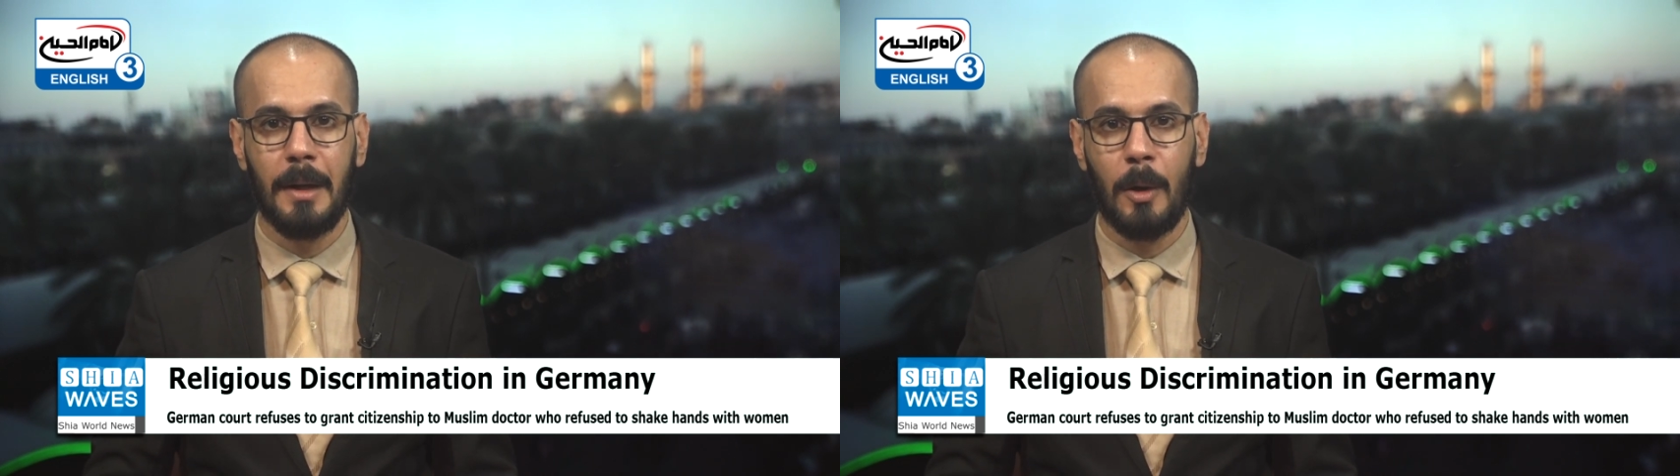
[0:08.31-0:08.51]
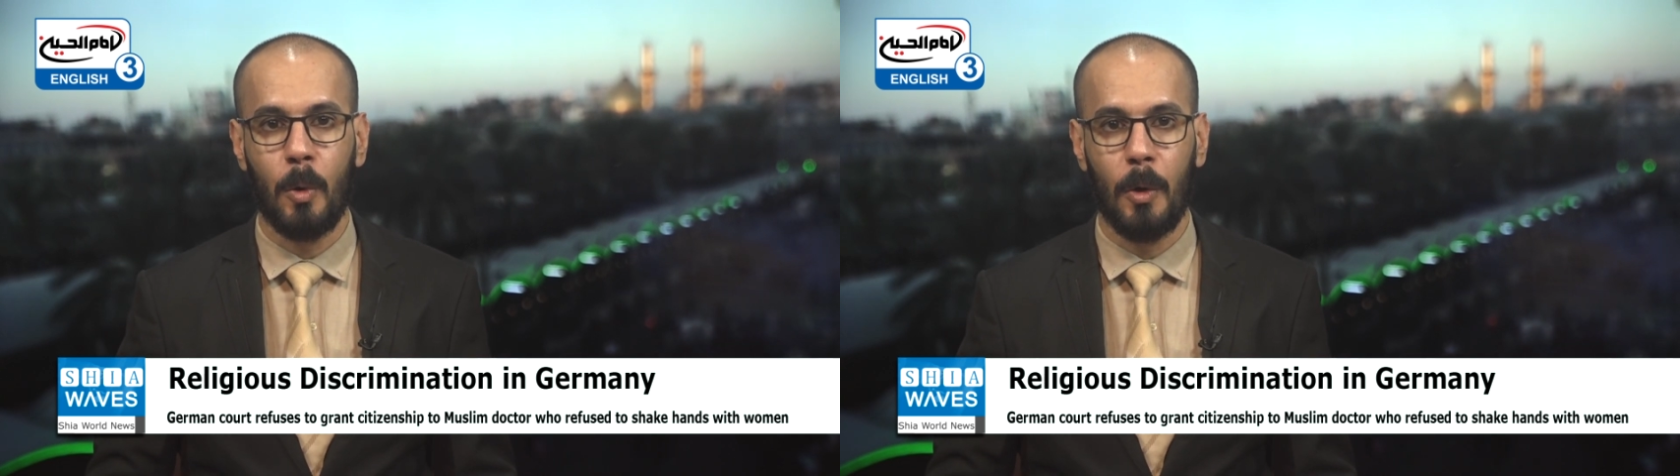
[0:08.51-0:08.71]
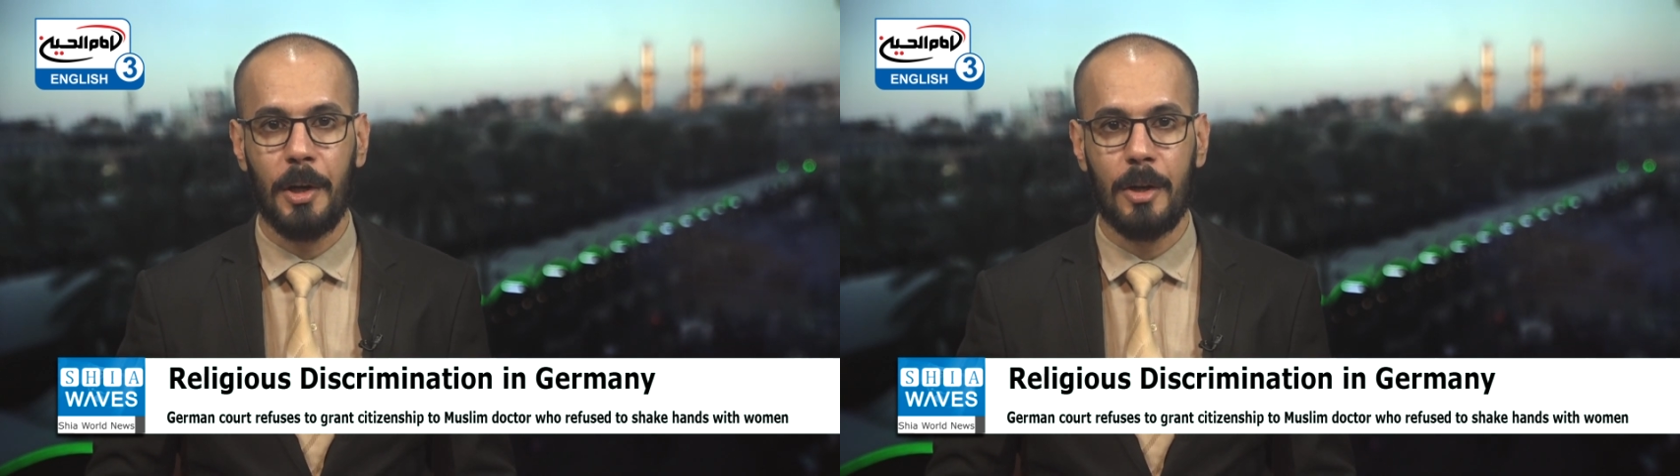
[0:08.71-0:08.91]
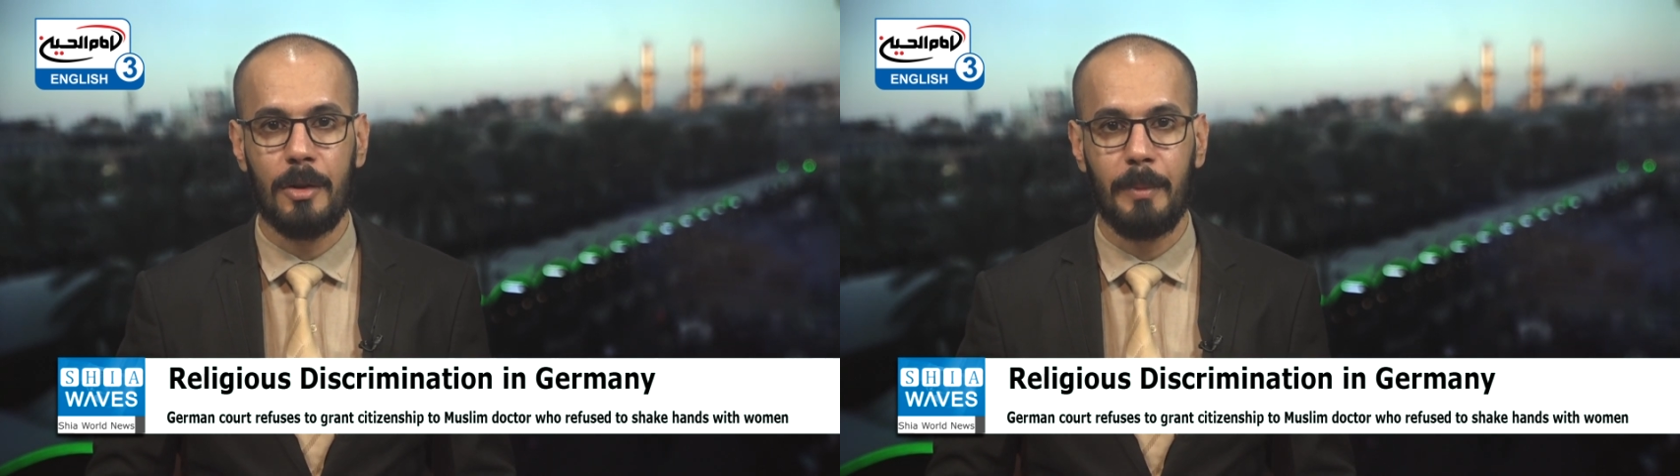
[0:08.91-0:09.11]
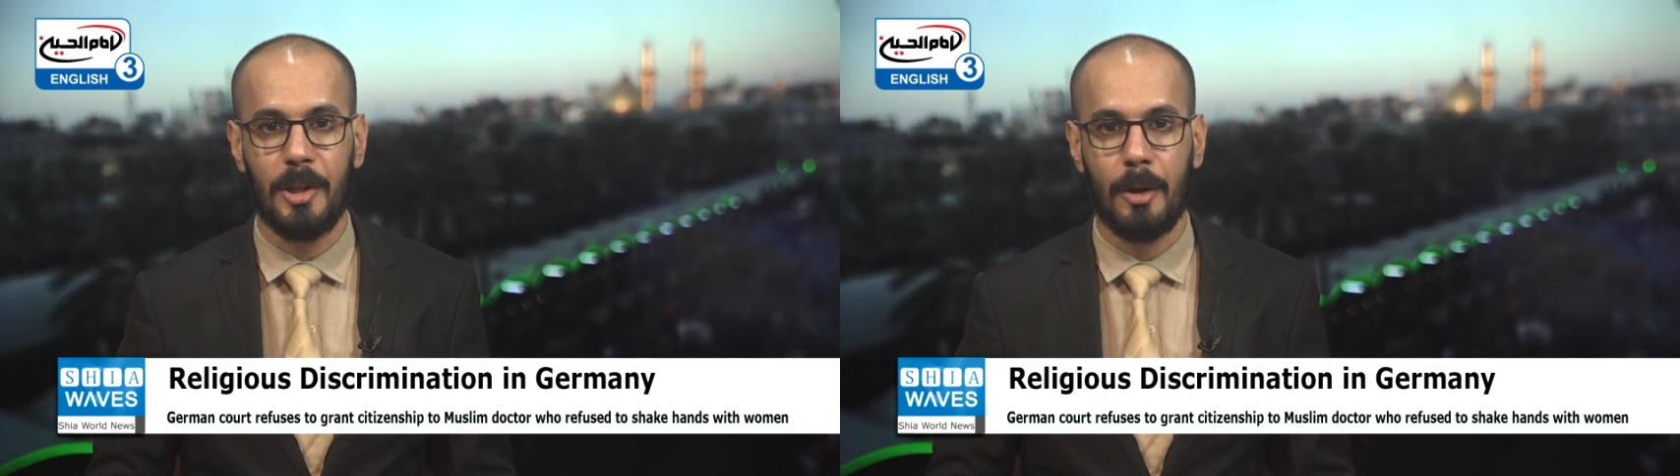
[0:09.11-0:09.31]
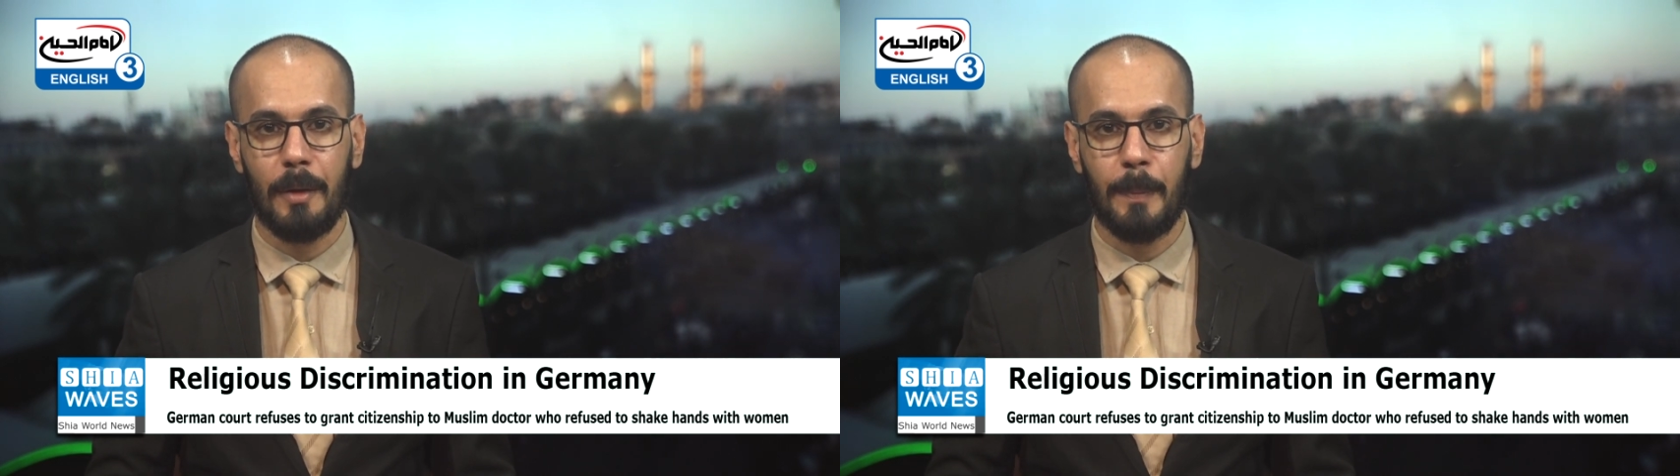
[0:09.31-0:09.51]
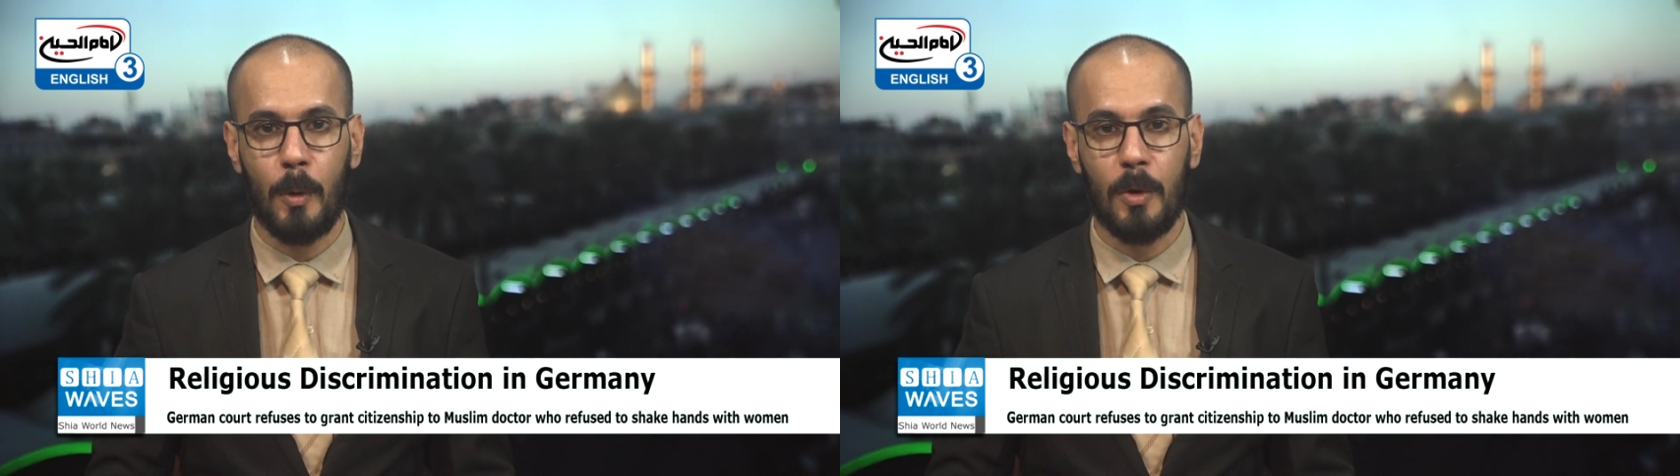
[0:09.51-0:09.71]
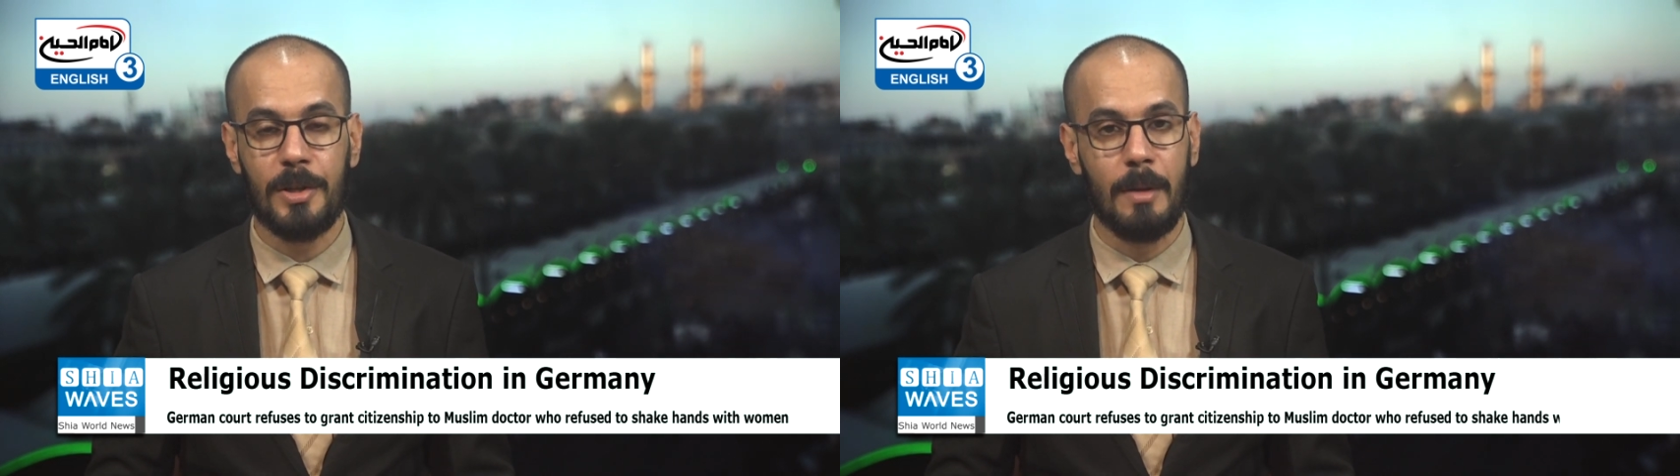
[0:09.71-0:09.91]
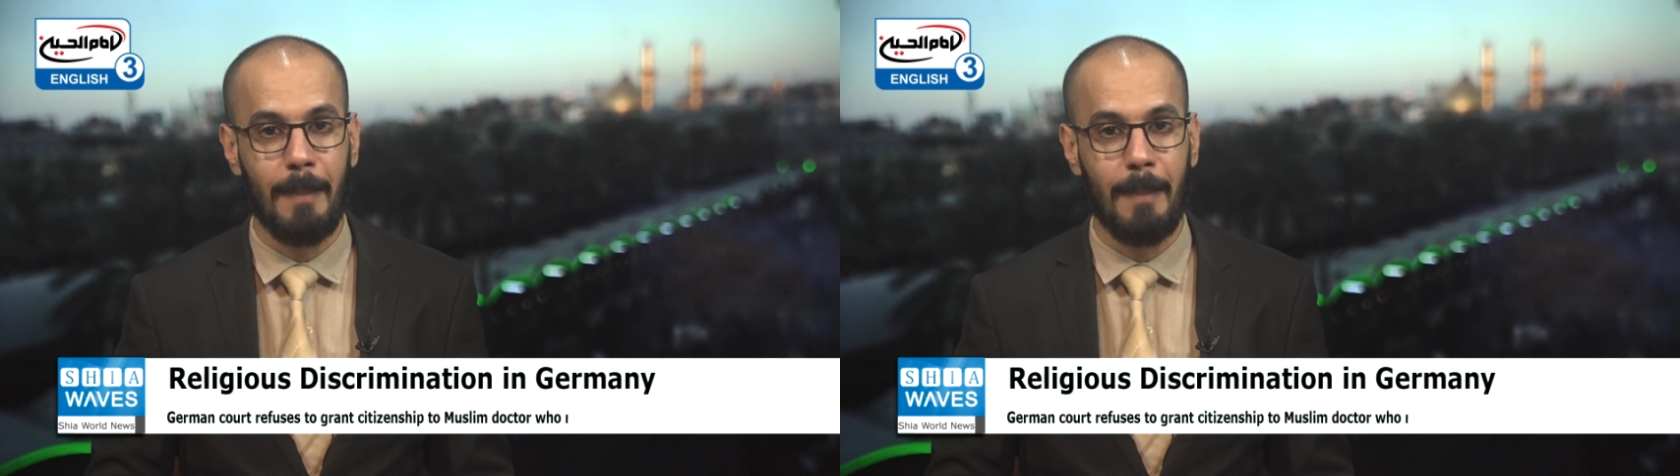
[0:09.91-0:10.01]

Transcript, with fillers: According to media reports,